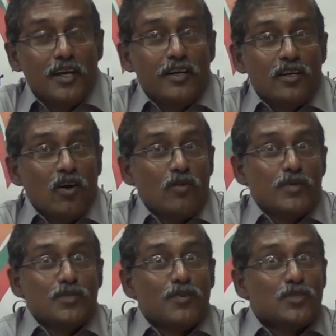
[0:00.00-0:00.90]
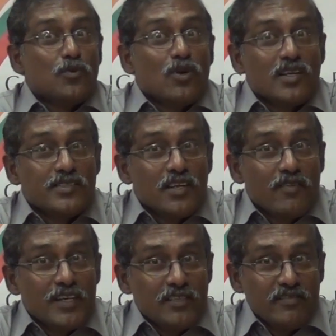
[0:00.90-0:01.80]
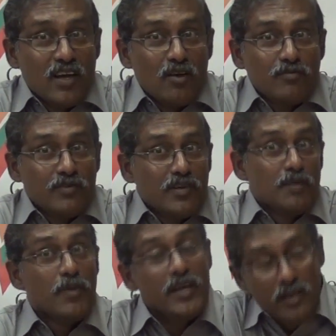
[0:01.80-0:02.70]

Indian government is much more conservative now in